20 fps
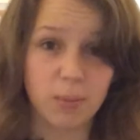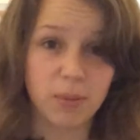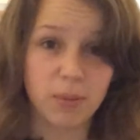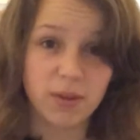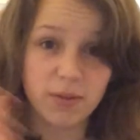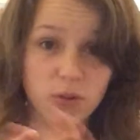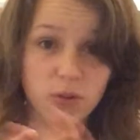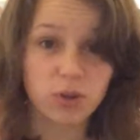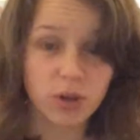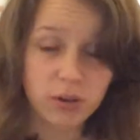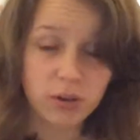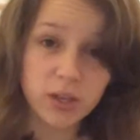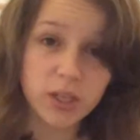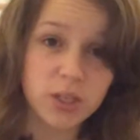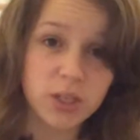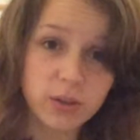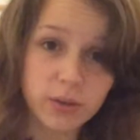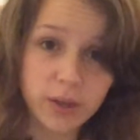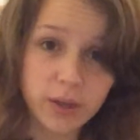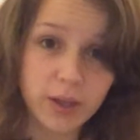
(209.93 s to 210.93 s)
If you're currently
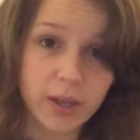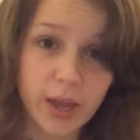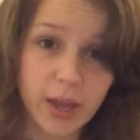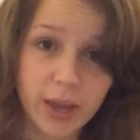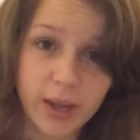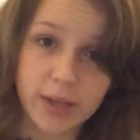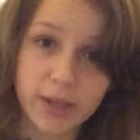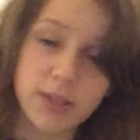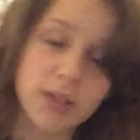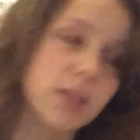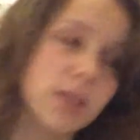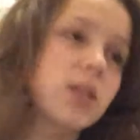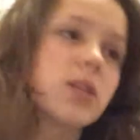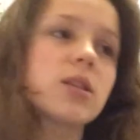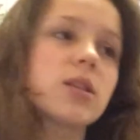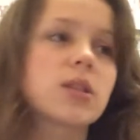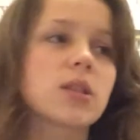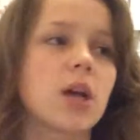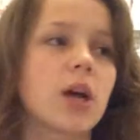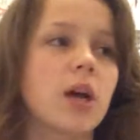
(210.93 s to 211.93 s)
doing
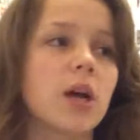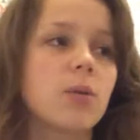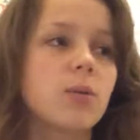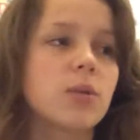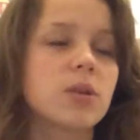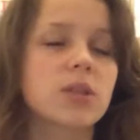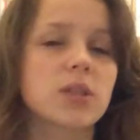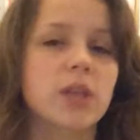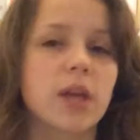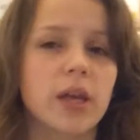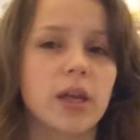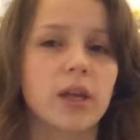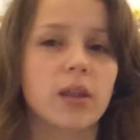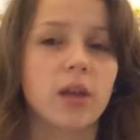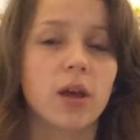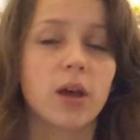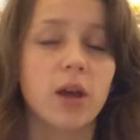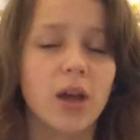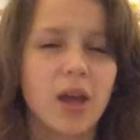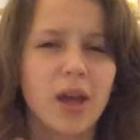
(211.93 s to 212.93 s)
ASs, I would say
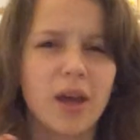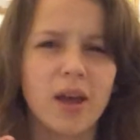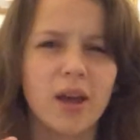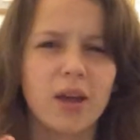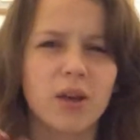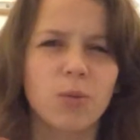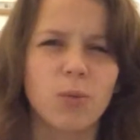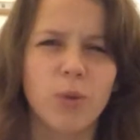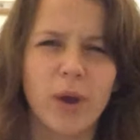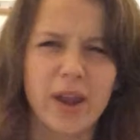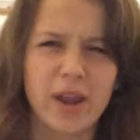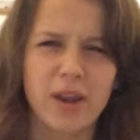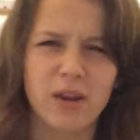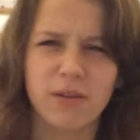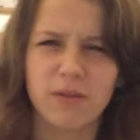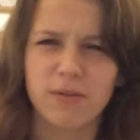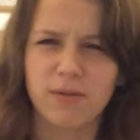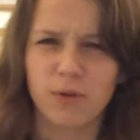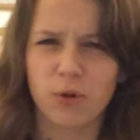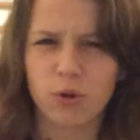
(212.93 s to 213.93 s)
that wait
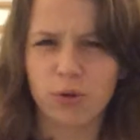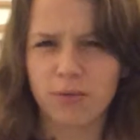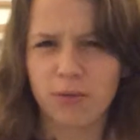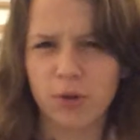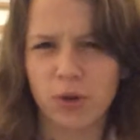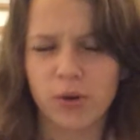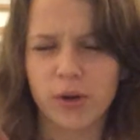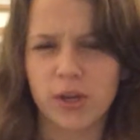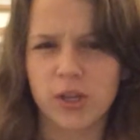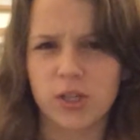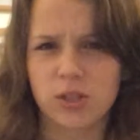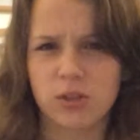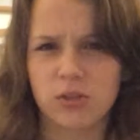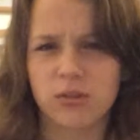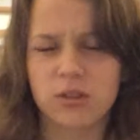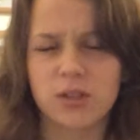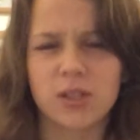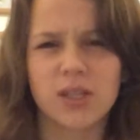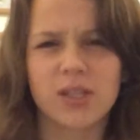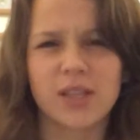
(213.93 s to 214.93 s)
through for your
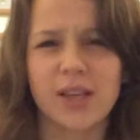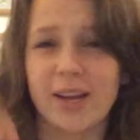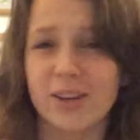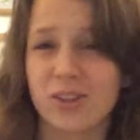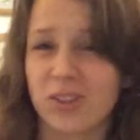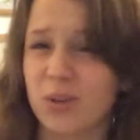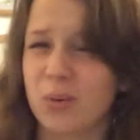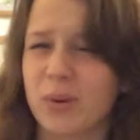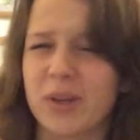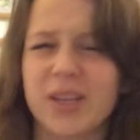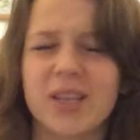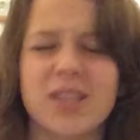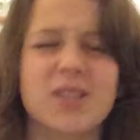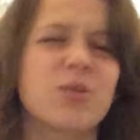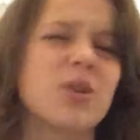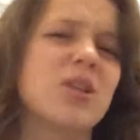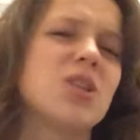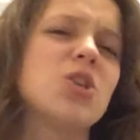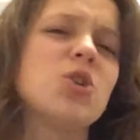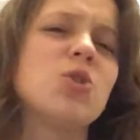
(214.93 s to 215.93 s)
A2s, because actually when it gets
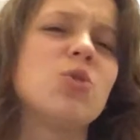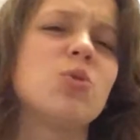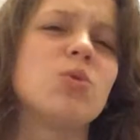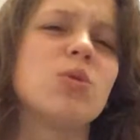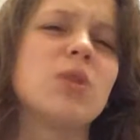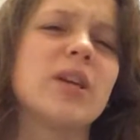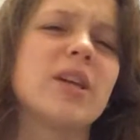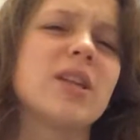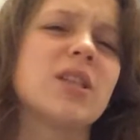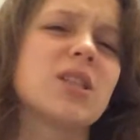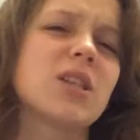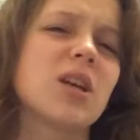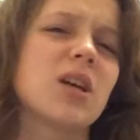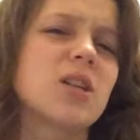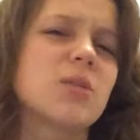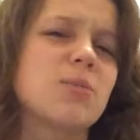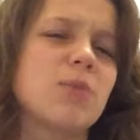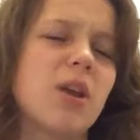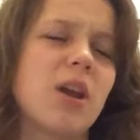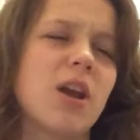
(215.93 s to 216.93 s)
to A2 it
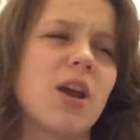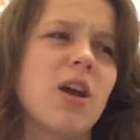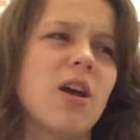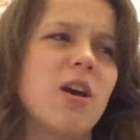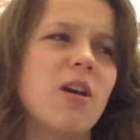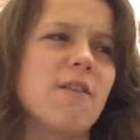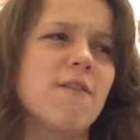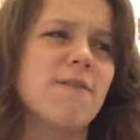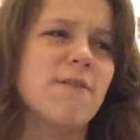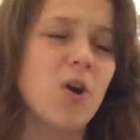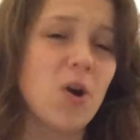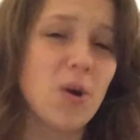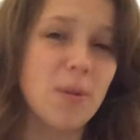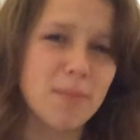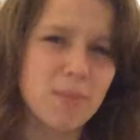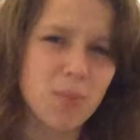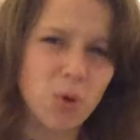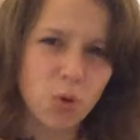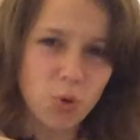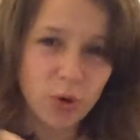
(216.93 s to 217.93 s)
starts being far
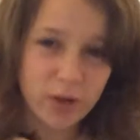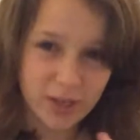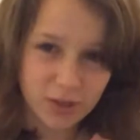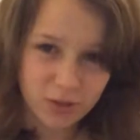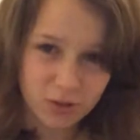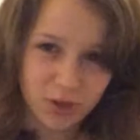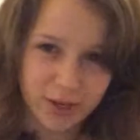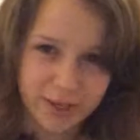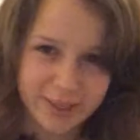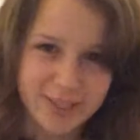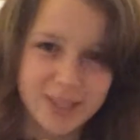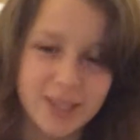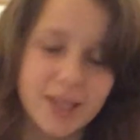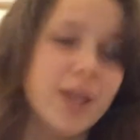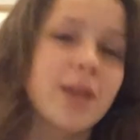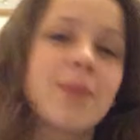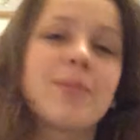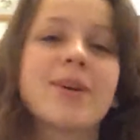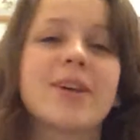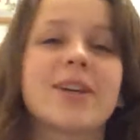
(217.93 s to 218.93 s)
more
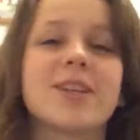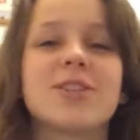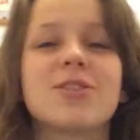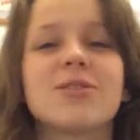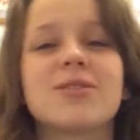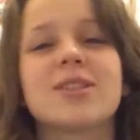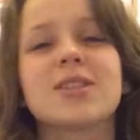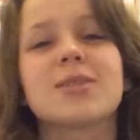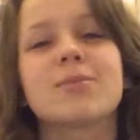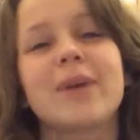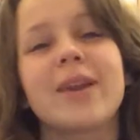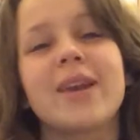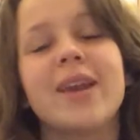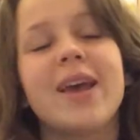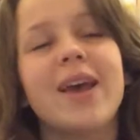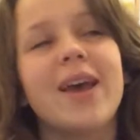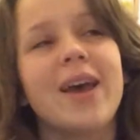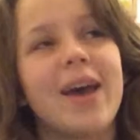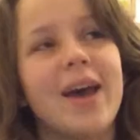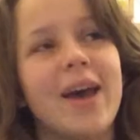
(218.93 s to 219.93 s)
interesting because you've just spent
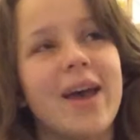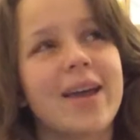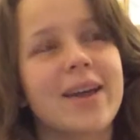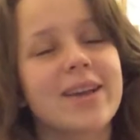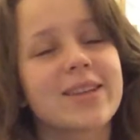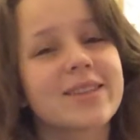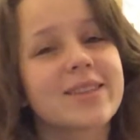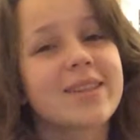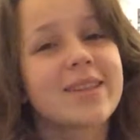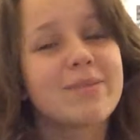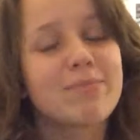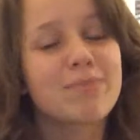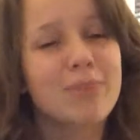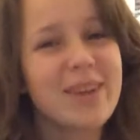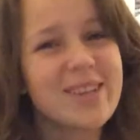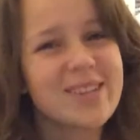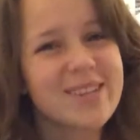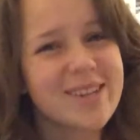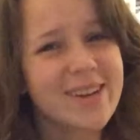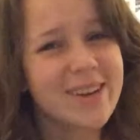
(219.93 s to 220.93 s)
AS
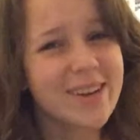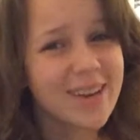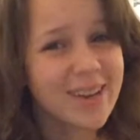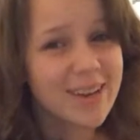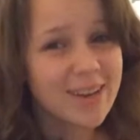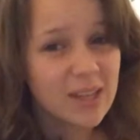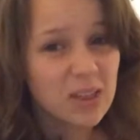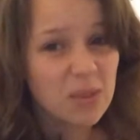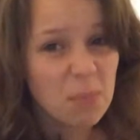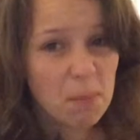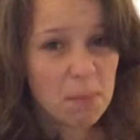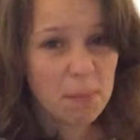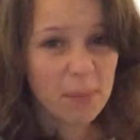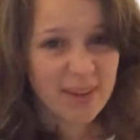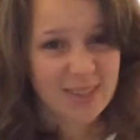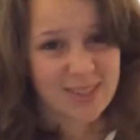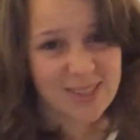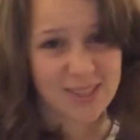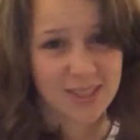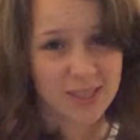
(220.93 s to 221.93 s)
basically learning the
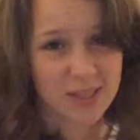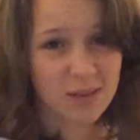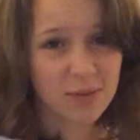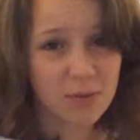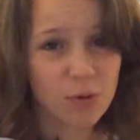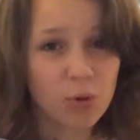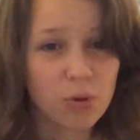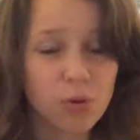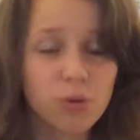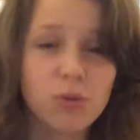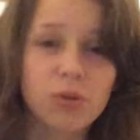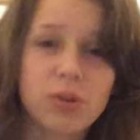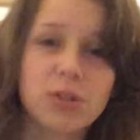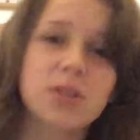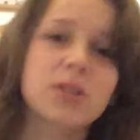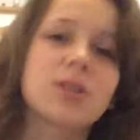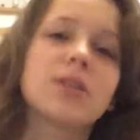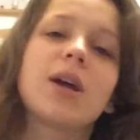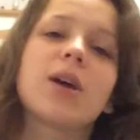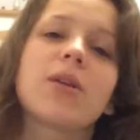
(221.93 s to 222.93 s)
basics of your
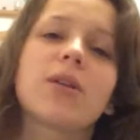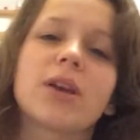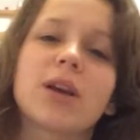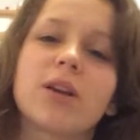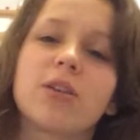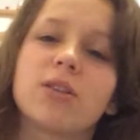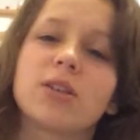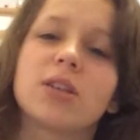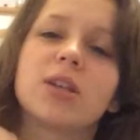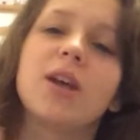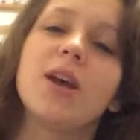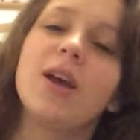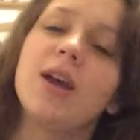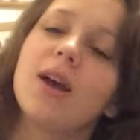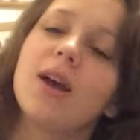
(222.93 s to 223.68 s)
course, and now they're going to